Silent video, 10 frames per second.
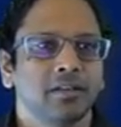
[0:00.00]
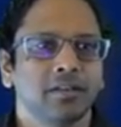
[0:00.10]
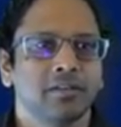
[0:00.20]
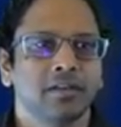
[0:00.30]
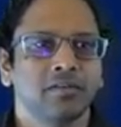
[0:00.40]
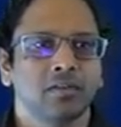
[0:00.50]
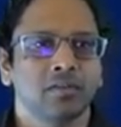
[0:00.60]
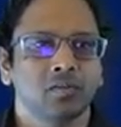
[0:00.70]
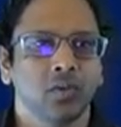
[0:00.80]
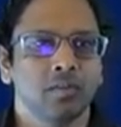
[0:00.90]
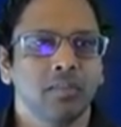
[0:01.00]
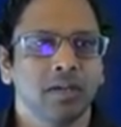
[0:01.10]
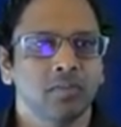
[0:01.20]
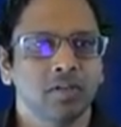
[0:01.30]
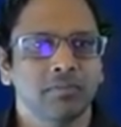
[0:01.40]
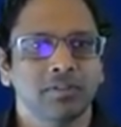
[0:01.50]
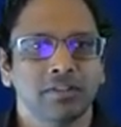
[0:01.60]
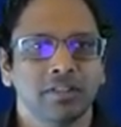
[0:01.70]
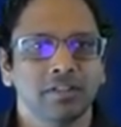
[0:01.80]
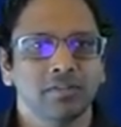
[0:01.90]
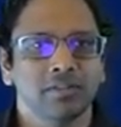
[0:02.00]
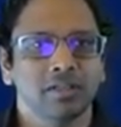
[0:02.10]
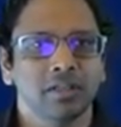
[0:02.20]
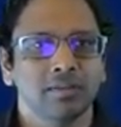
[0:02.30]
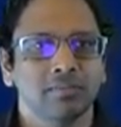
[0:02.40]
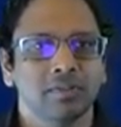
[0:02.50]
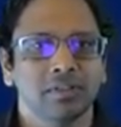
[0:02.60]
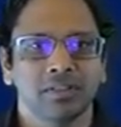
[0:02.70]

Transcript: there were one map job, one reduce job.